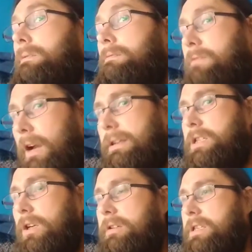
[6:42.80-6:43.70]
Very
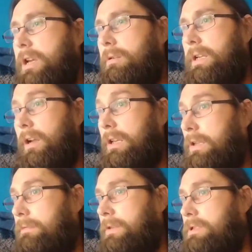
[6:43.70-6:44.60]
sorry, Sony. I
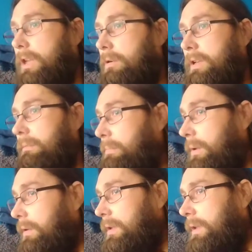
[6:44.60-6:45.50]
love you, Sony,
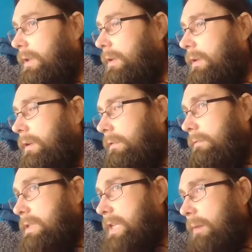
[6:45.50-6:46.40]
but
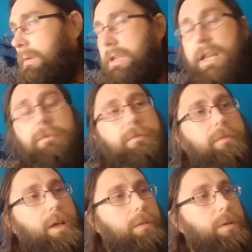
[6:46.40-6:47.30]
this camera did everything
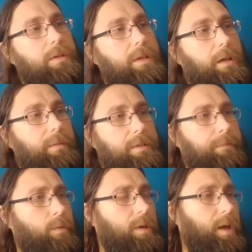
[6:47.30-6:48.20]
that I want. It's
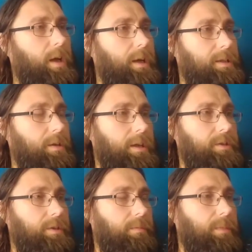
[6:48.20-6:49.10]
4K. It's got
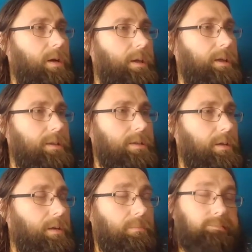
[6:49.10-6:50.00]
external mic. It's got